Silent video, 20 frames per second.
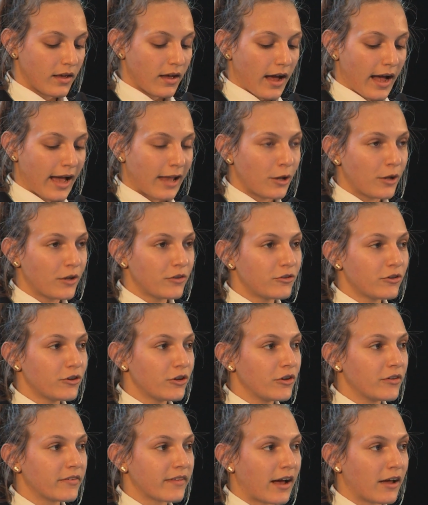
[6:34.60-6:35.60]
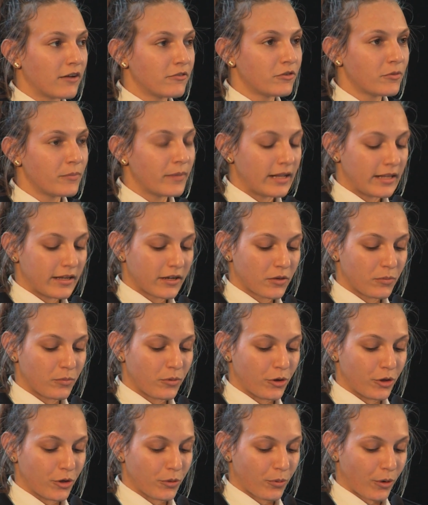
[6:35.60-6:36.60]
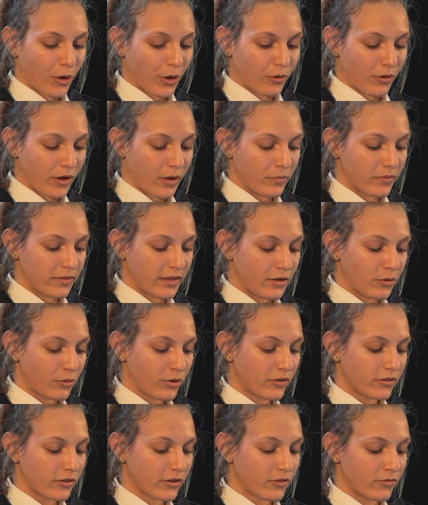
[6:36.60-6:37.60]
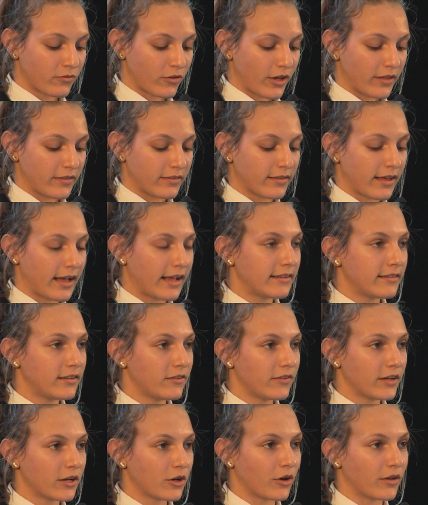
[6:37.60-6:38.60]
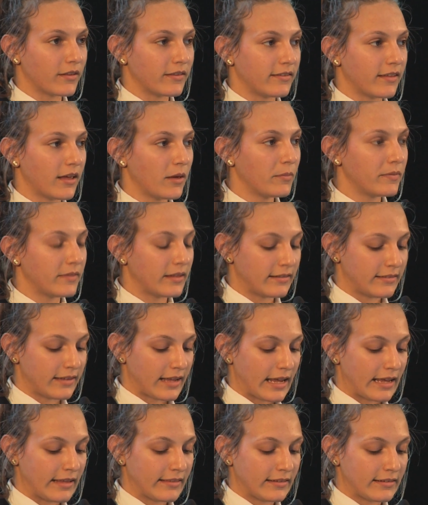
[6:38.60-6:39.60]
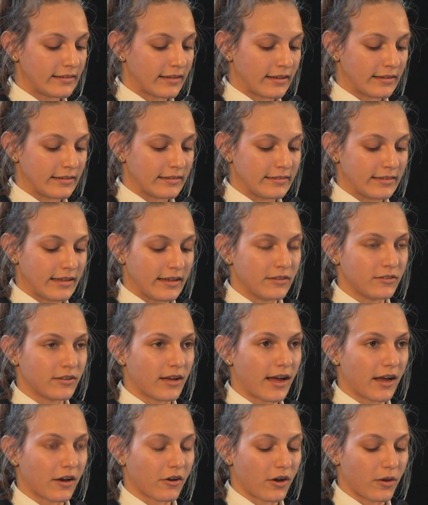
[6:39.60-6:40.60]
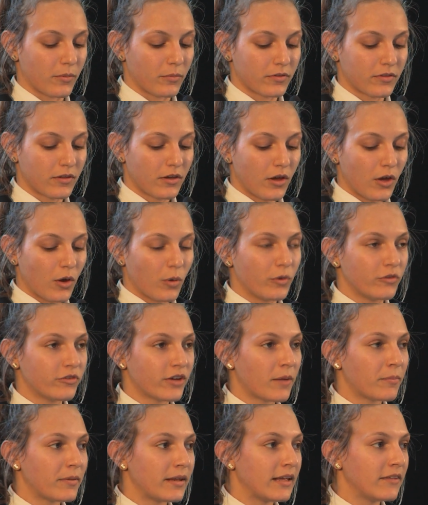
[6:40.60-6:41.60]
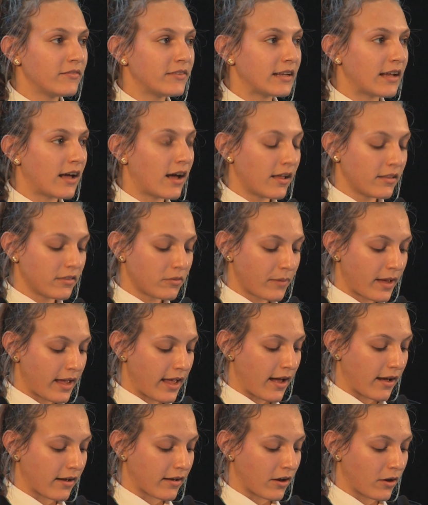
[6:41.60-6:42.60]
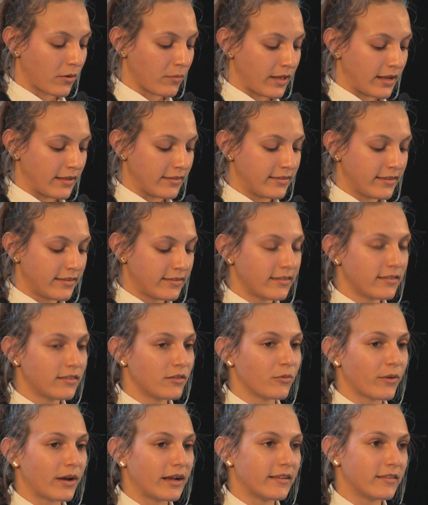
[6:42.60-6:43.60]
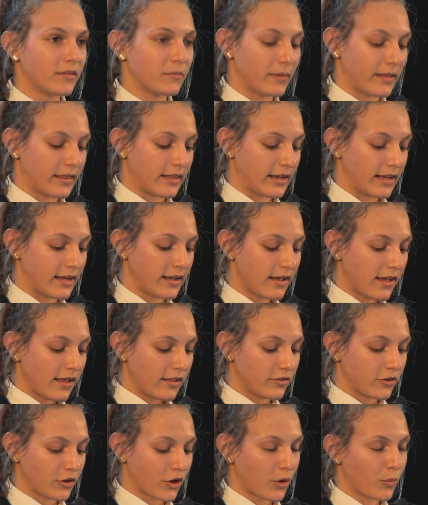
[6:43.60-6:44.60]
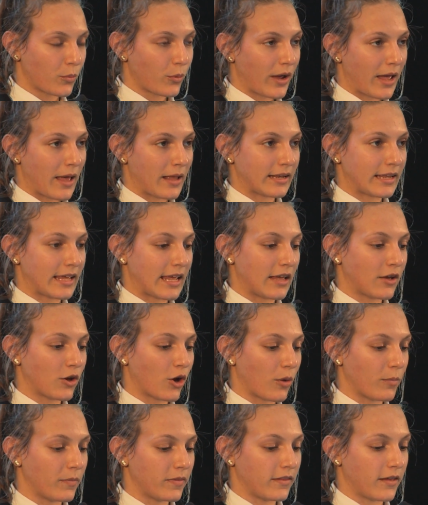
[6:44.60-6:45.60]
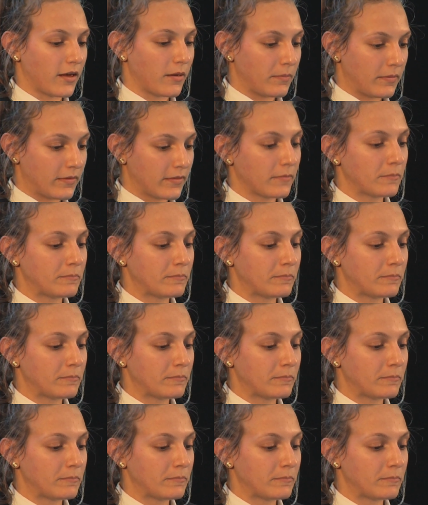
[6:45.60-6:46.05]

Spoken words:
I learned to use unfamiliar computer programs in order to convert scientific concepts into easy-to-understand diagrams, which I believed enhanced my outcome and assisted the reader's ability to comprehend key concepts.